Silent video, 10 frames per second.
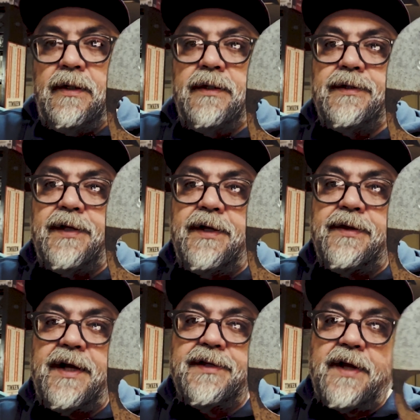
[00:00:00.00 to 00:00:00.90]
So
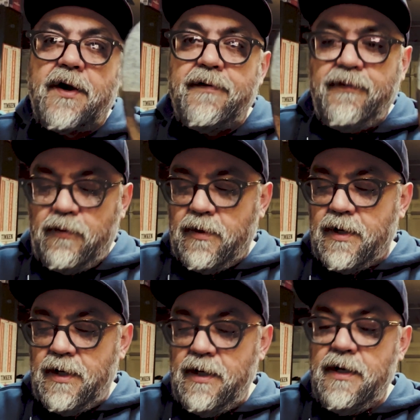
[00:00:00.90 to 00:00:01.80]
there's the
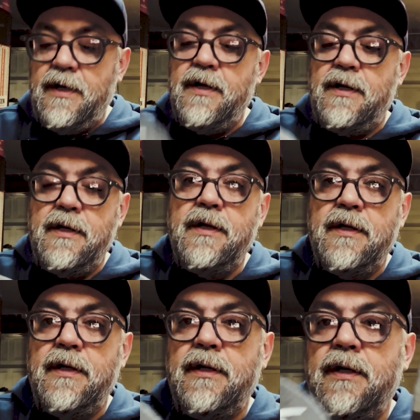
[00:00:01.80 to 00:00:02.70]
R4.
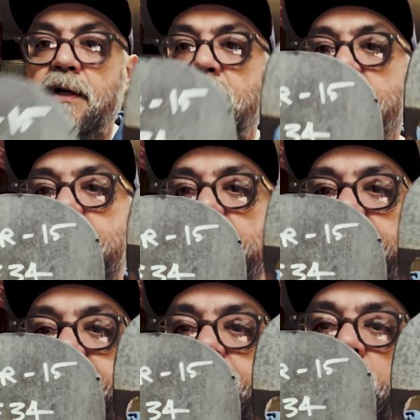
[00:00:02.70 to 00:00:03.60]

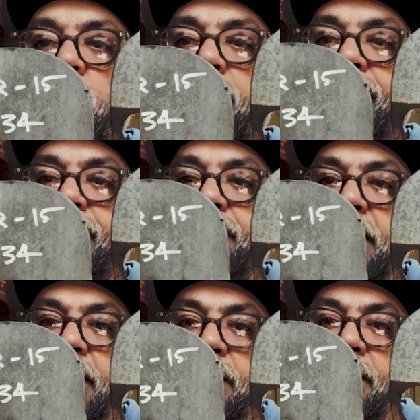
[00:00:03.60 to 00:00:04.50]
There's the Pour
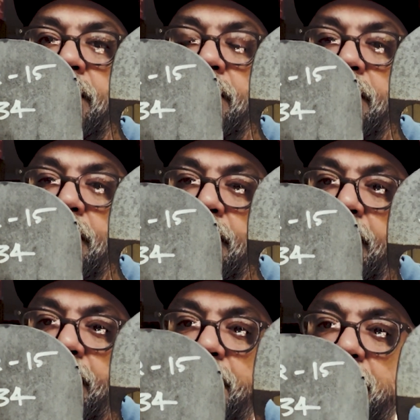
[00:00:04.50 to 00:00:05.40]
15.
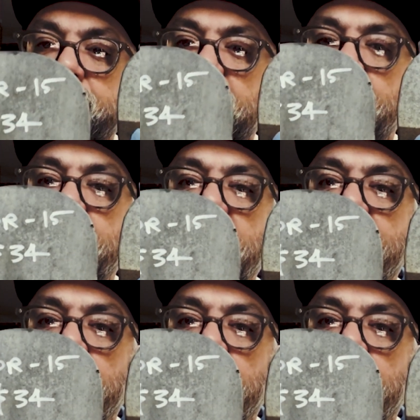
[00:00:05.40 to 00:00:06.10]
There's a bit of a